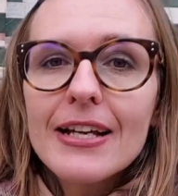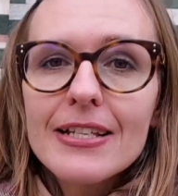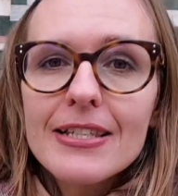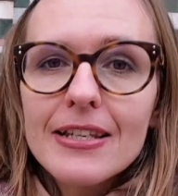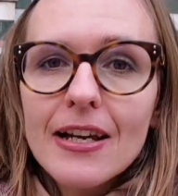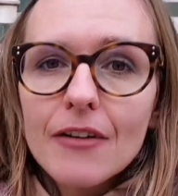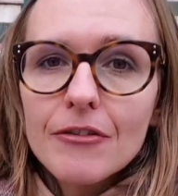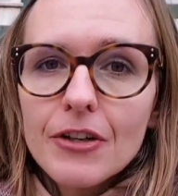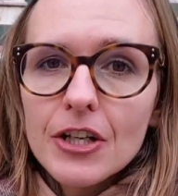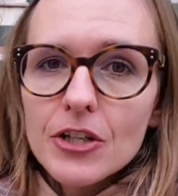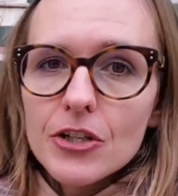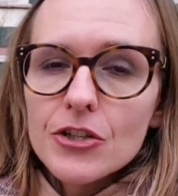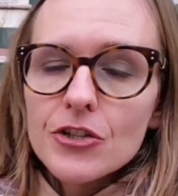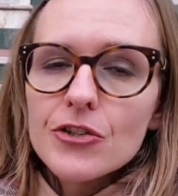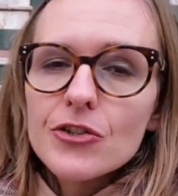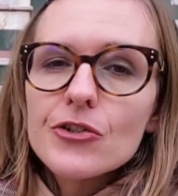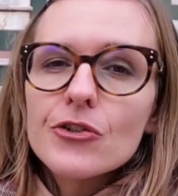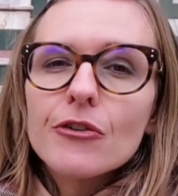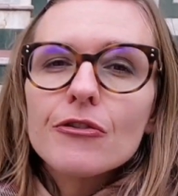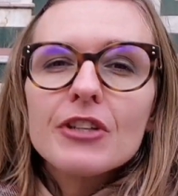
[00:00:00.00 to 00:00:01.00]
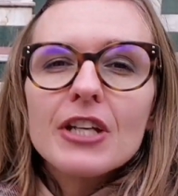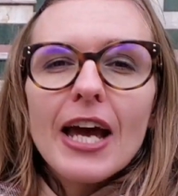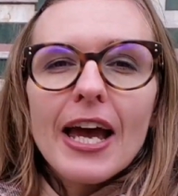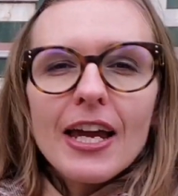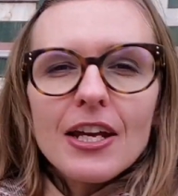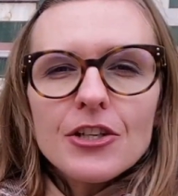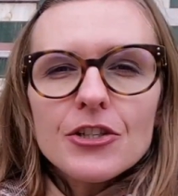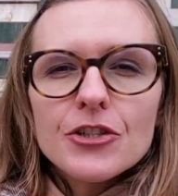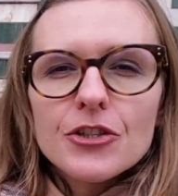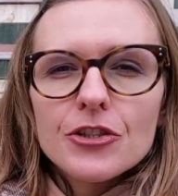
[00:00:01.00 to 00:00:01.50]
excavations of the
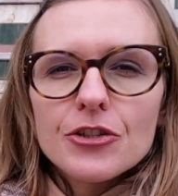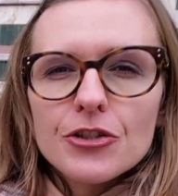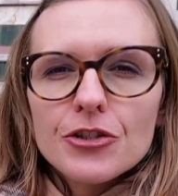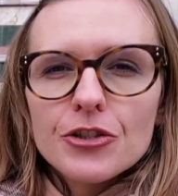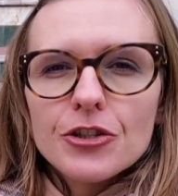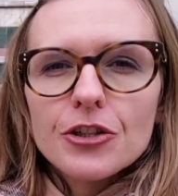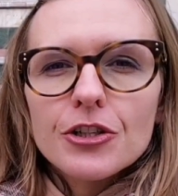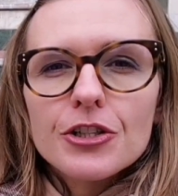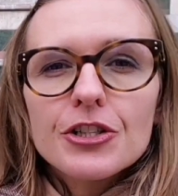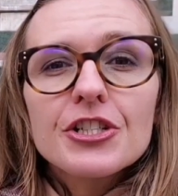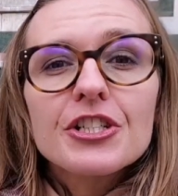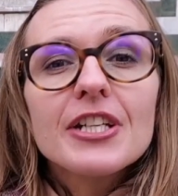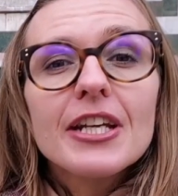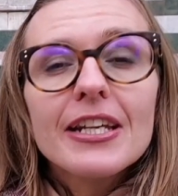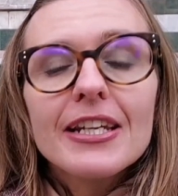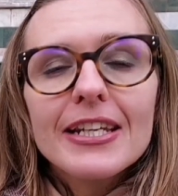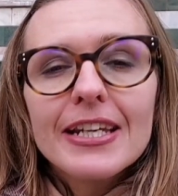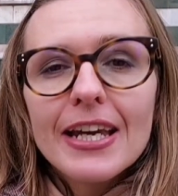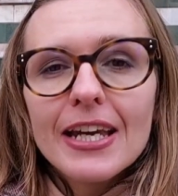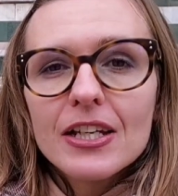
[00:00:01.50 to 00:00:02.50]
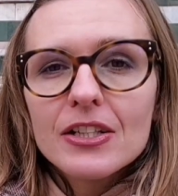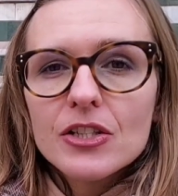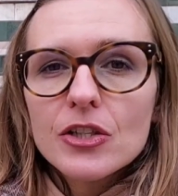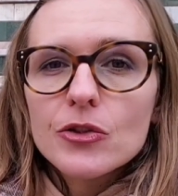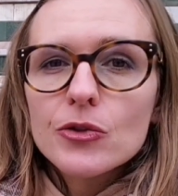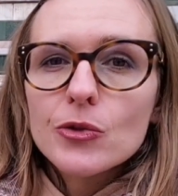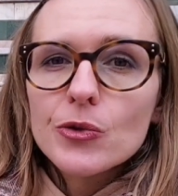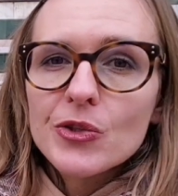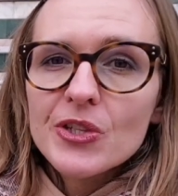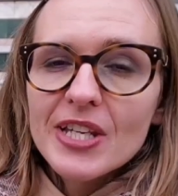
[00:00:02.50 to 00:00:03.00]
ancient church
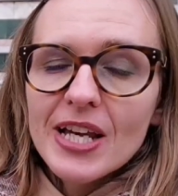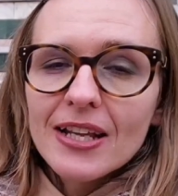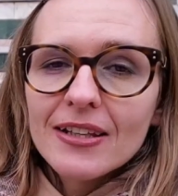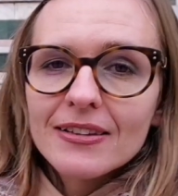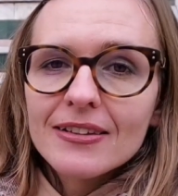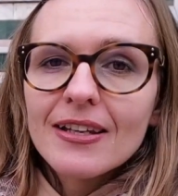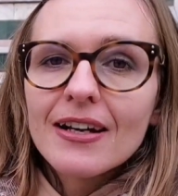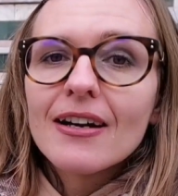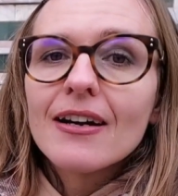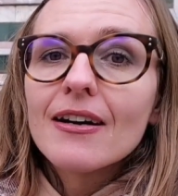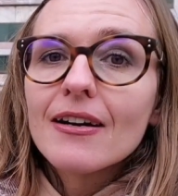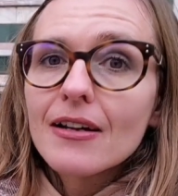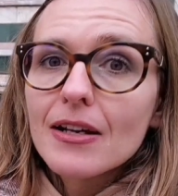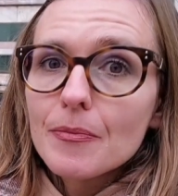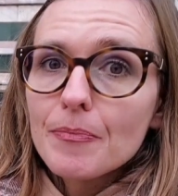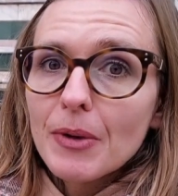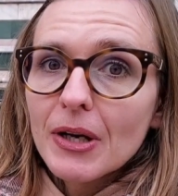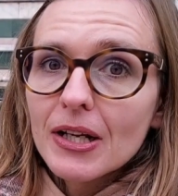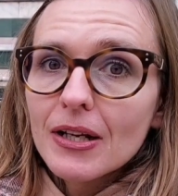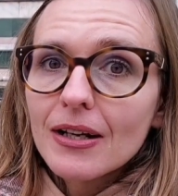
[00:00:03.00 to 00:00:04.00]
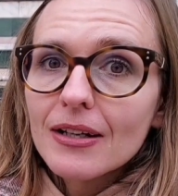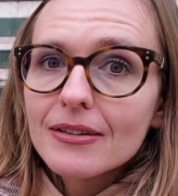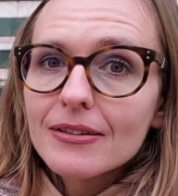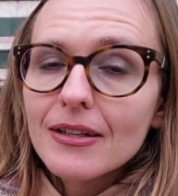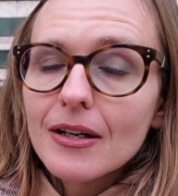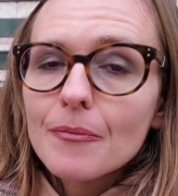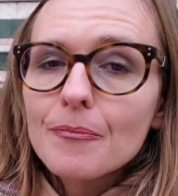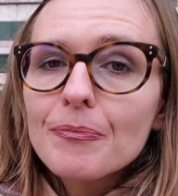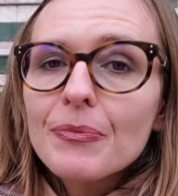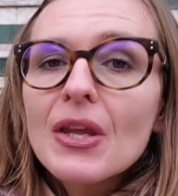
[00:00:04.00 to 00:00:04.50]
dedicated to Santa
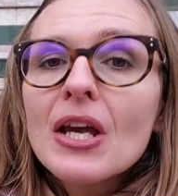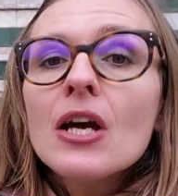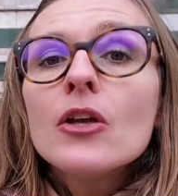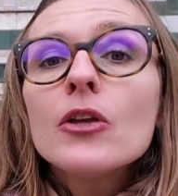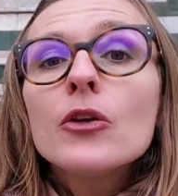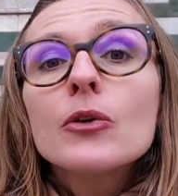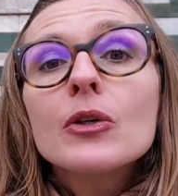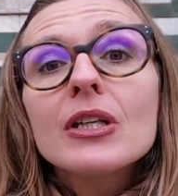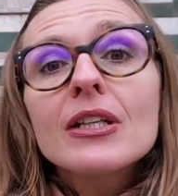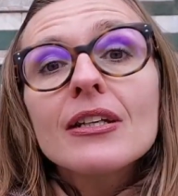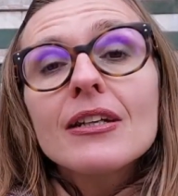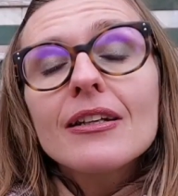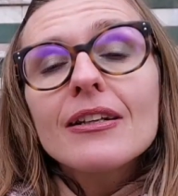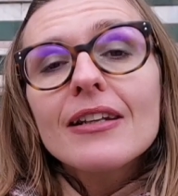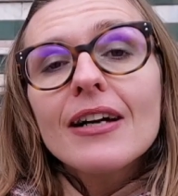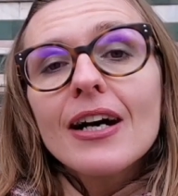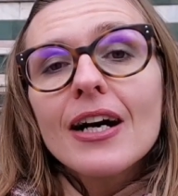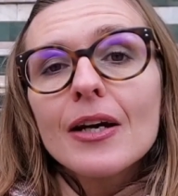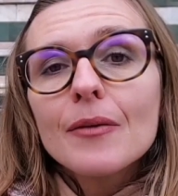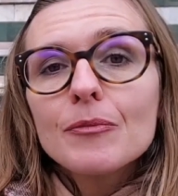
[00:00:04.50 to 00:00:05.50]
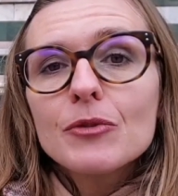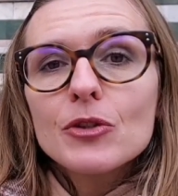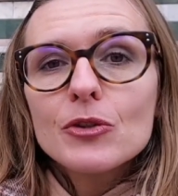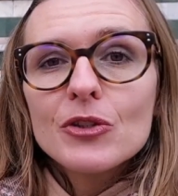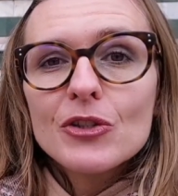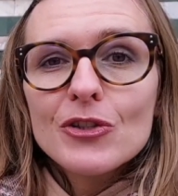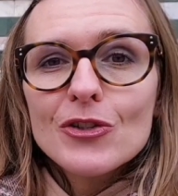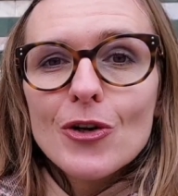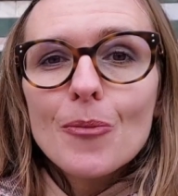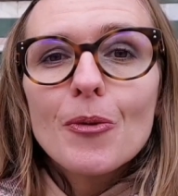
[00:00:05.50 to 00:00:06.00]
Reparata. You can climb to
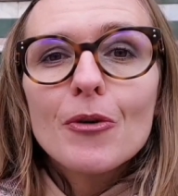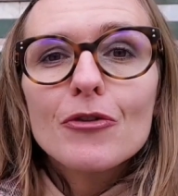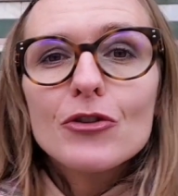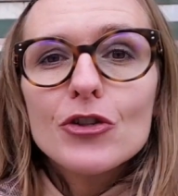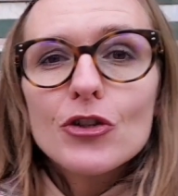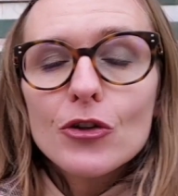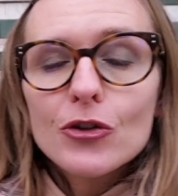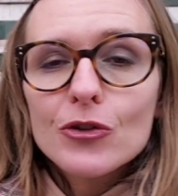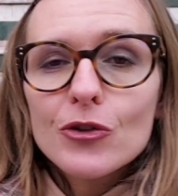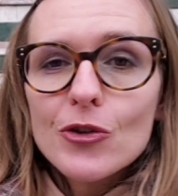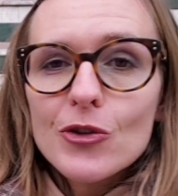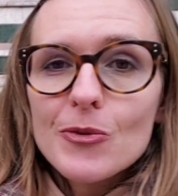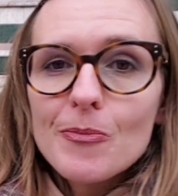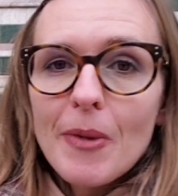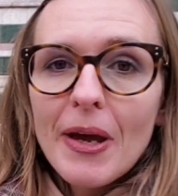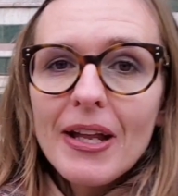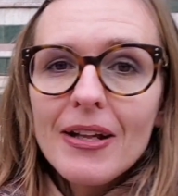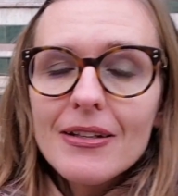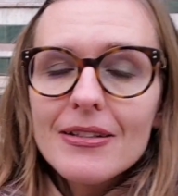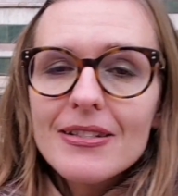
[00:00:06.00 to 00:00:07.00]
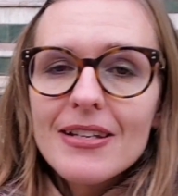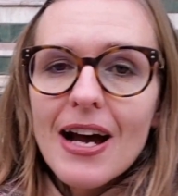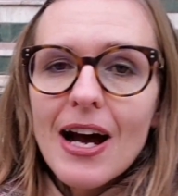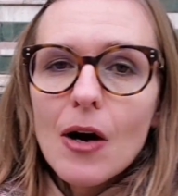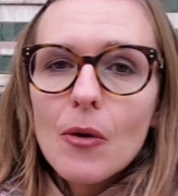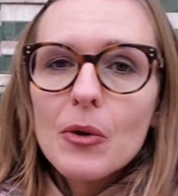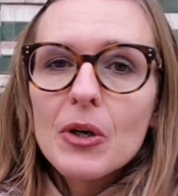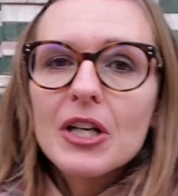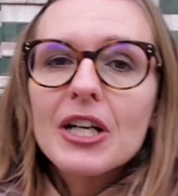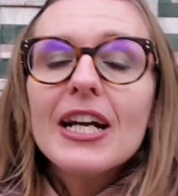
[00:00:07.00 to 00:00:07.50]
the top of Giotto's bell
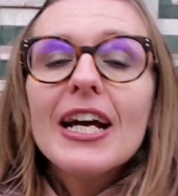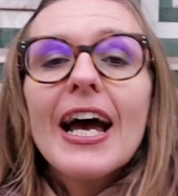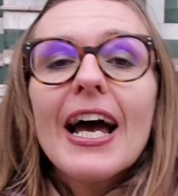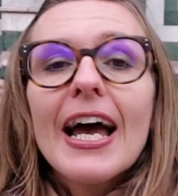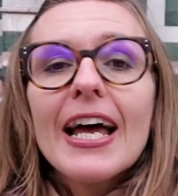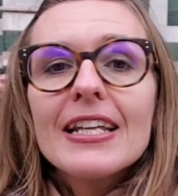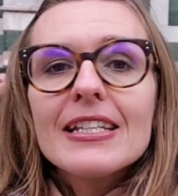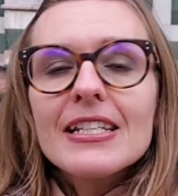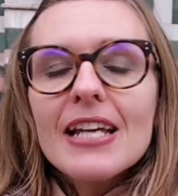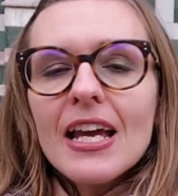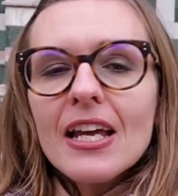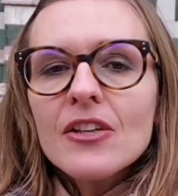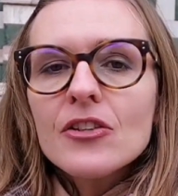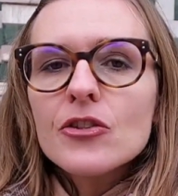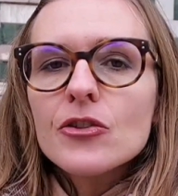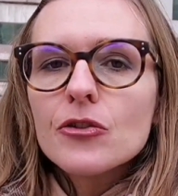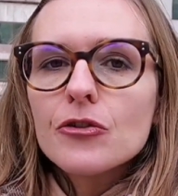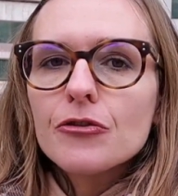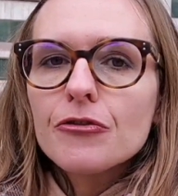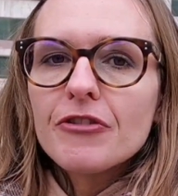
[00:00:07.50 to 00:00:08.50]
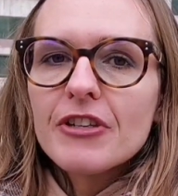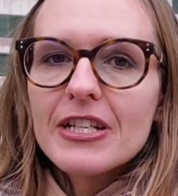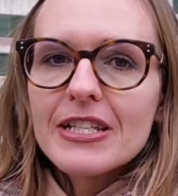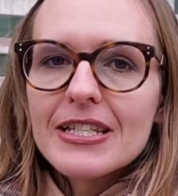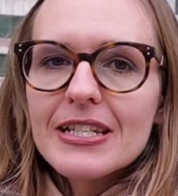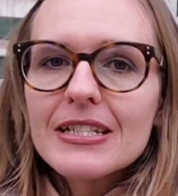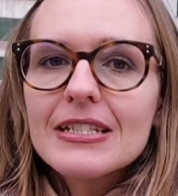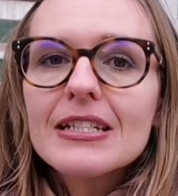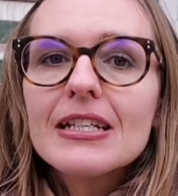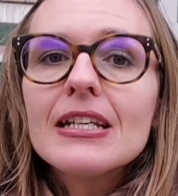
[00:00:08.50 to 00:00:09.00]
tower and end your
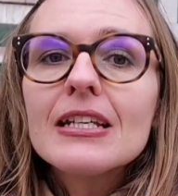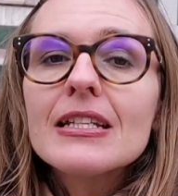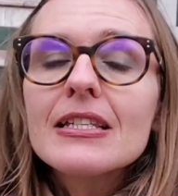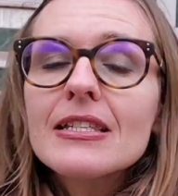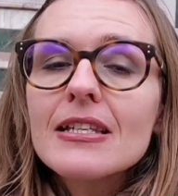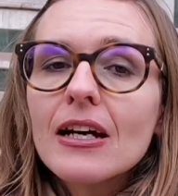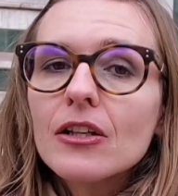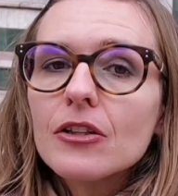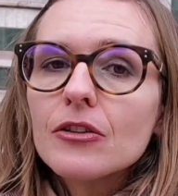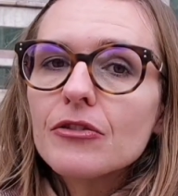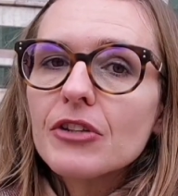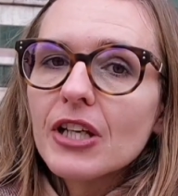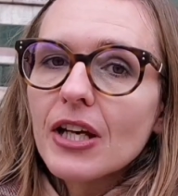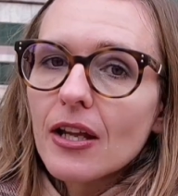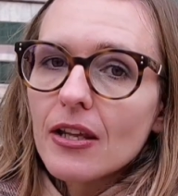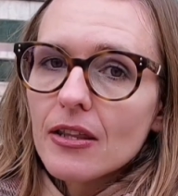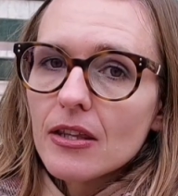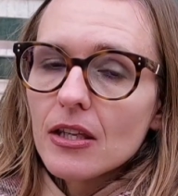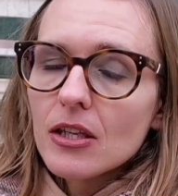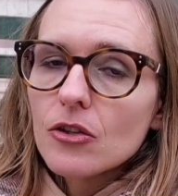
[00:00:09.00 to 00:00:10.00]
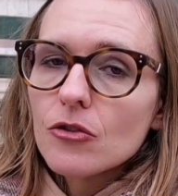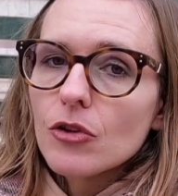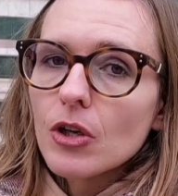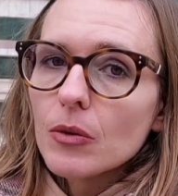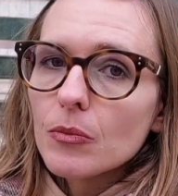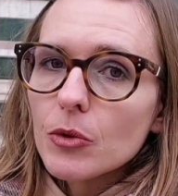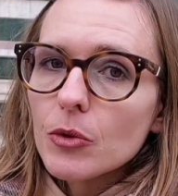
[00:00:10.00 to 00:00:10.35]
visit inside of the Cathedral